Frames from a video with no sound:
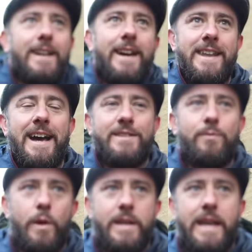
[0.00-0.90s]
And that's
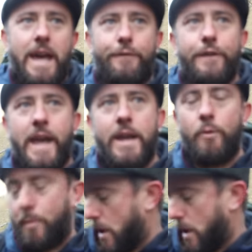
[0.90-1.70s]
what you get for getting up